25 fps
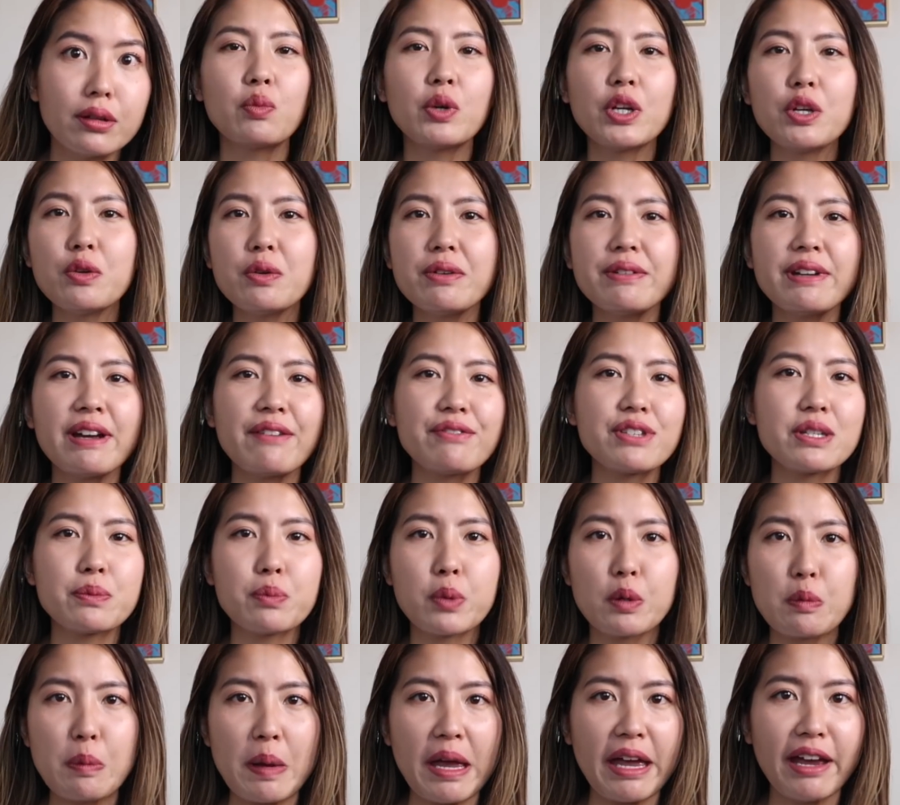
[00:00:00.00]
What do you even have to
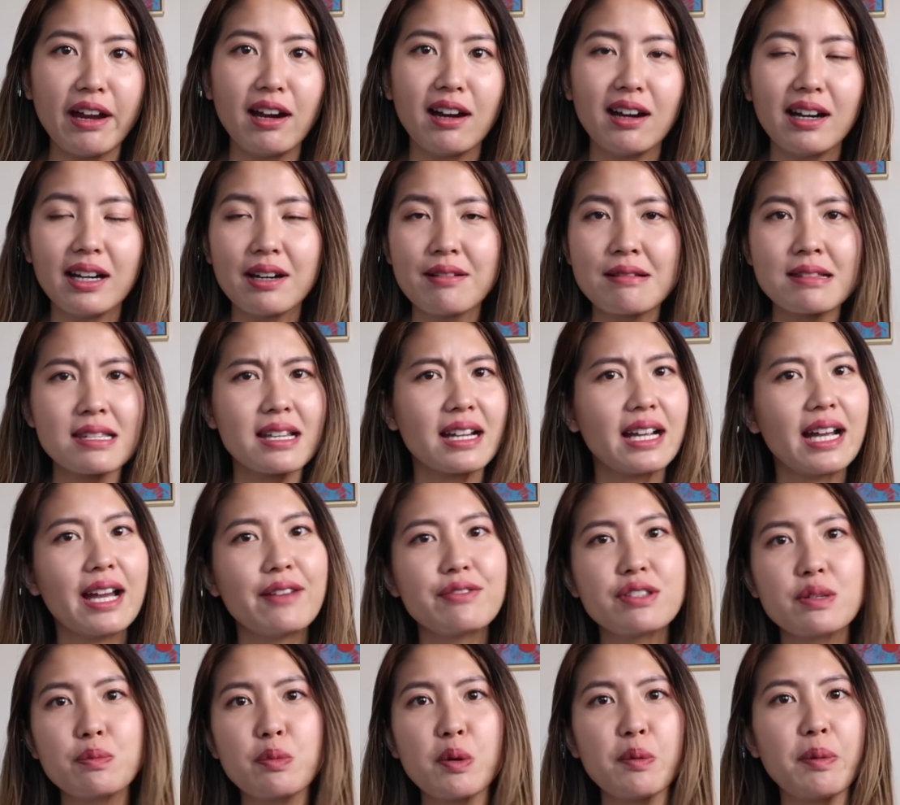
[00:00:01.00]
prepare? And I was like, I
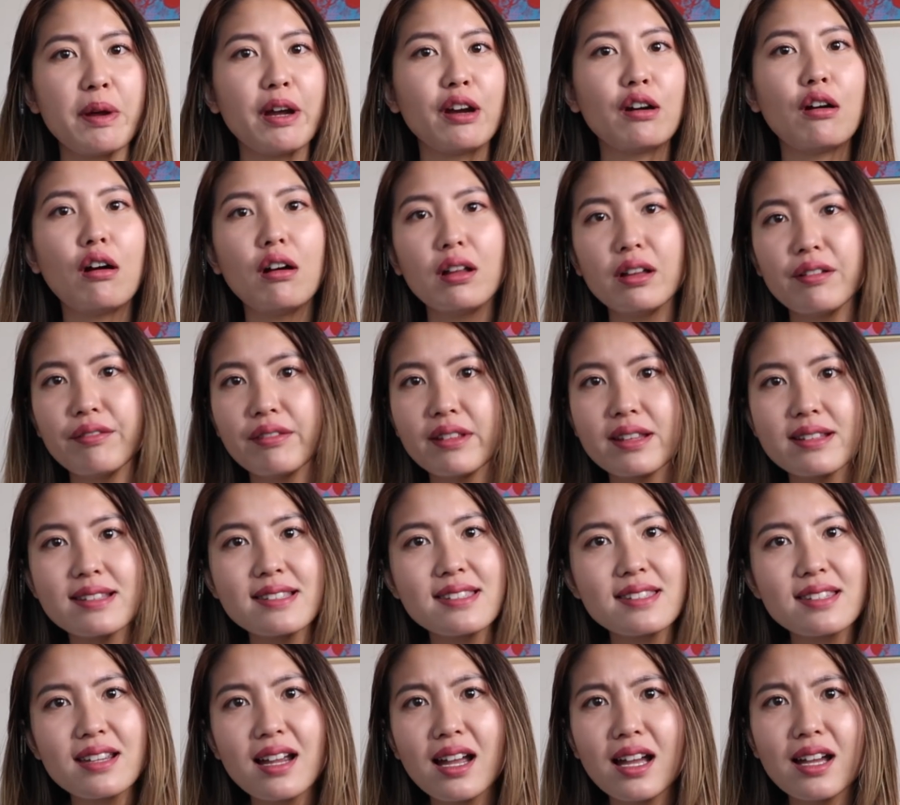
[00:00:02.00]
have to prepare all of this
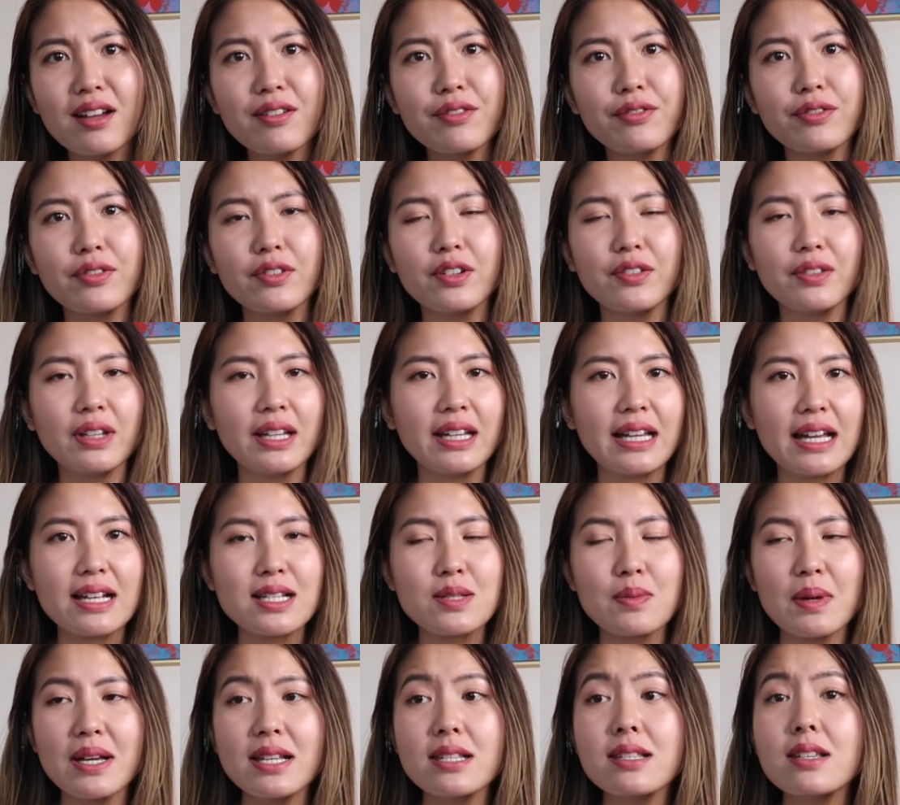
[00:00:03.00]
stuff, or like
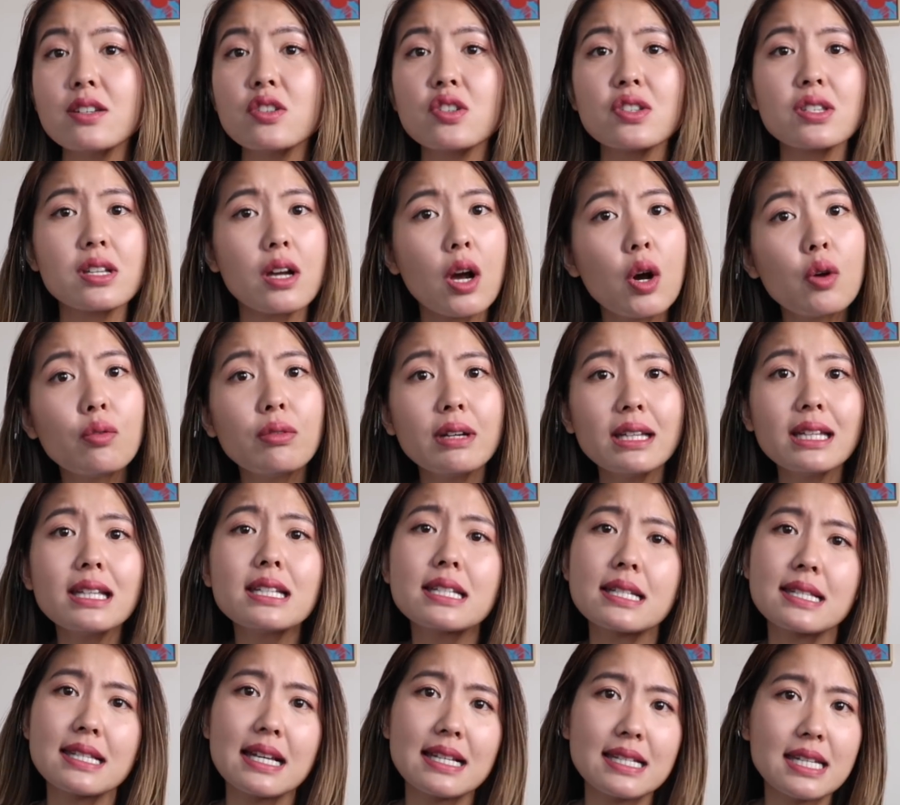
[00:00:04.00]
X, Y, Z. She's like, oh really?
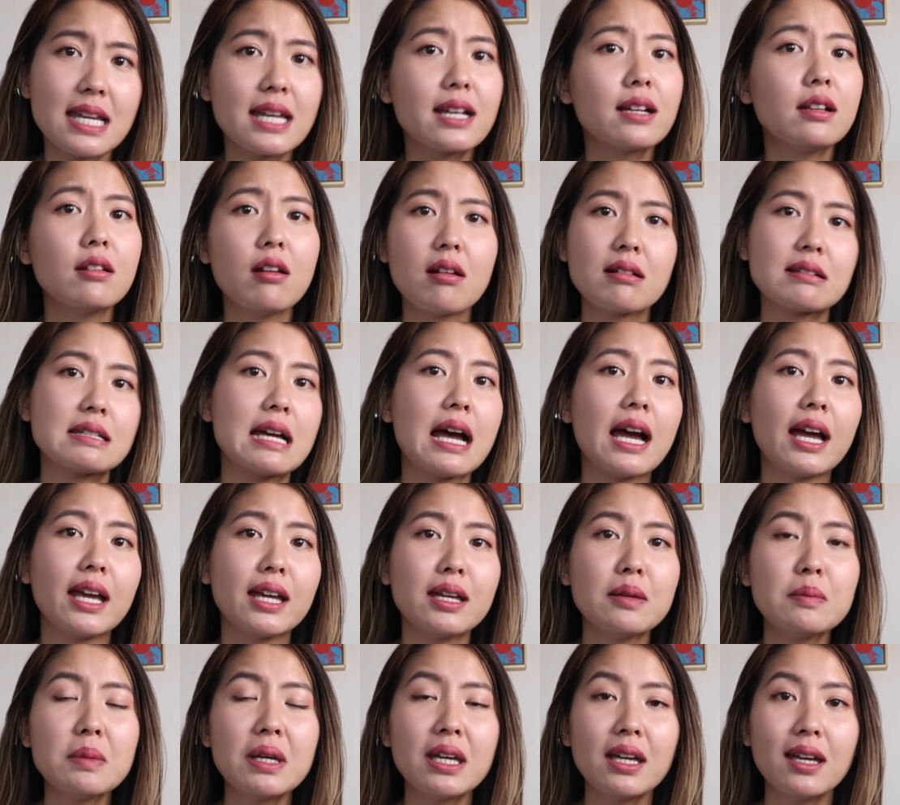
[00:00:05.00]
Does that take a long
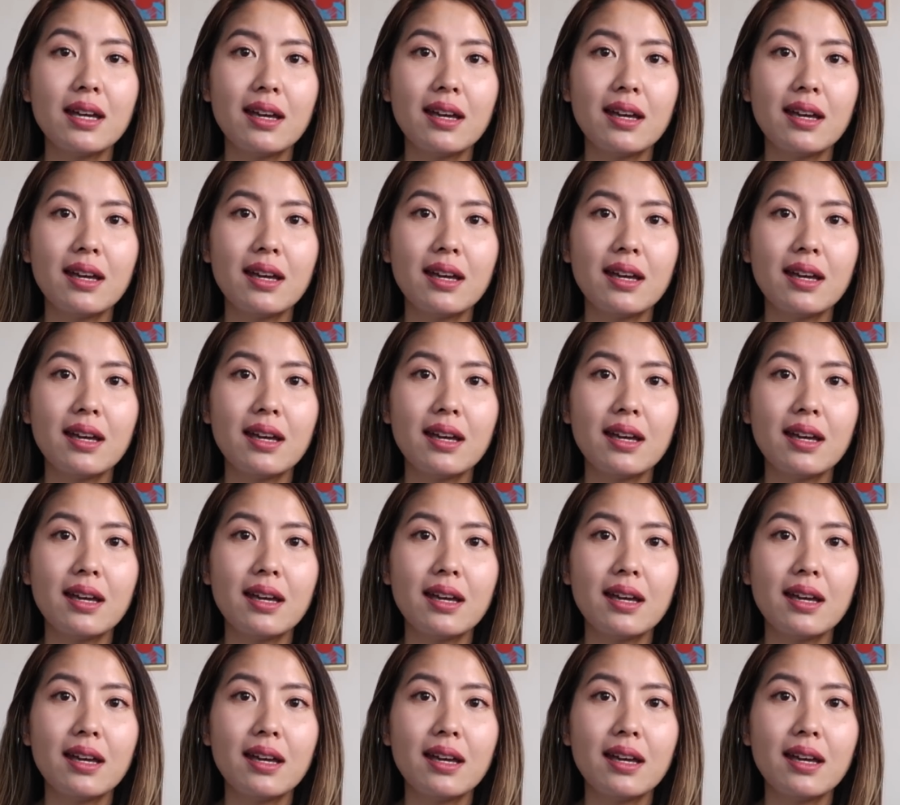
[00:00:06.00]
time?